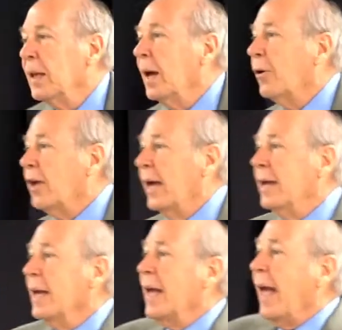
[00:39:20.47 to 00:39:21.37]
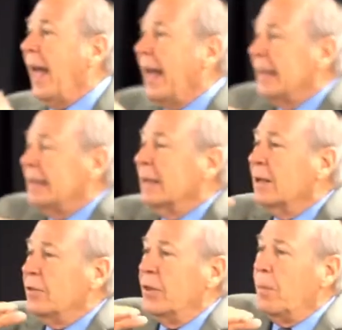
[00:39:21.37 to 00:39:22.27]
Okay? And
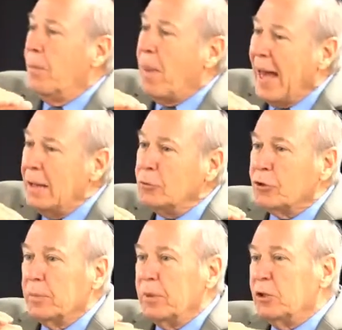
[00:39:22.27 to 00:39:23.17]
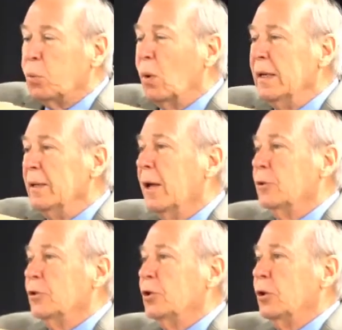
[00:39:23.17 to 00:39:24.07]
the boundary between
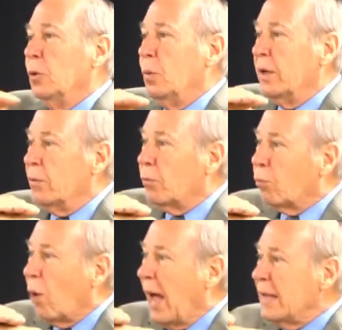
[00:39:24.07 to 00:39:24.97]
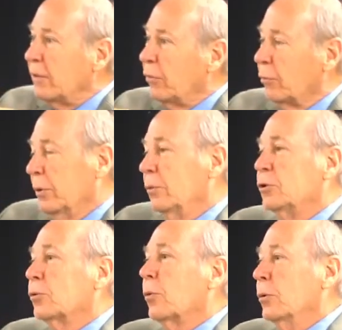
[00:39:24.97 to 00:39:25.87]
those 2 went right through
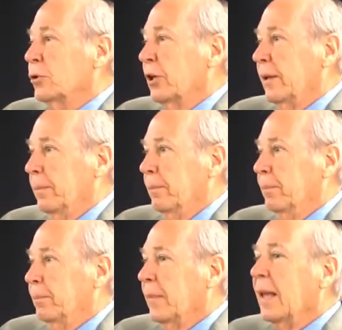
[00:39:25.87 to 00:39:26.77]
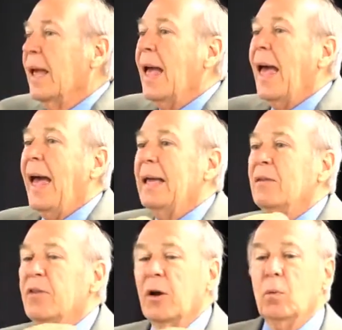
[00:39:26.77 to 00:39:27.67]
Jerusalem.
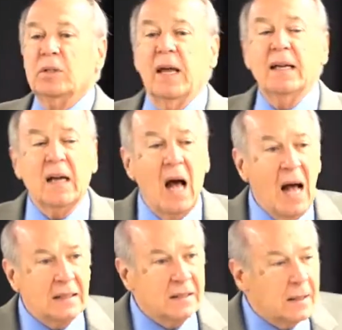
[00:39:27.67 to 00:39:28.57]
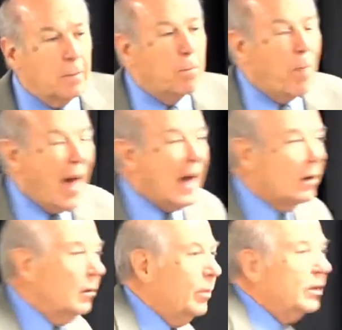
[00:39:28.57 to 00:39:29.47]
And there was a constant
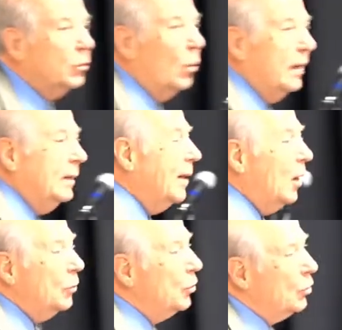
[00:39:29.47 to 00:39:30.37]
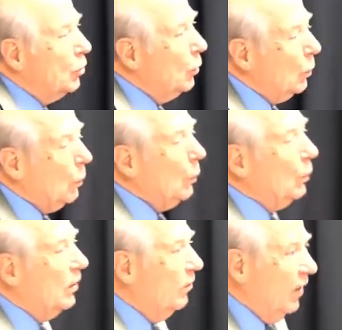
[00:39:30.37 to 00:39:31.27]
battle between those 2
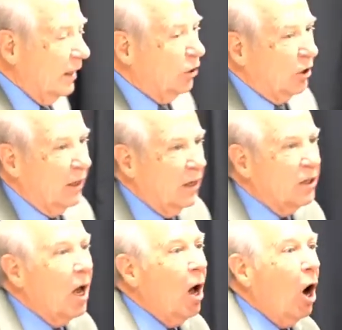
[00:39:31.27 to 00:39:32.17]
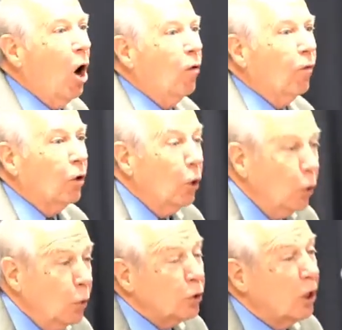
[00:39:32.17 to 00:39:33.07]
divisions over
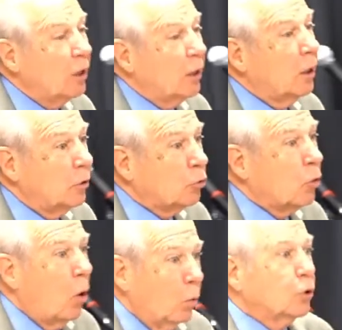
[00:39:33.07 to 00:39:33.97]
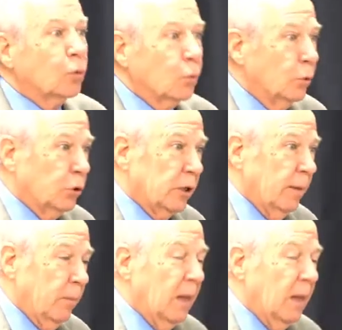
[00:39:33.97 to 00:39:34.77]
who's going to control Jerusalem.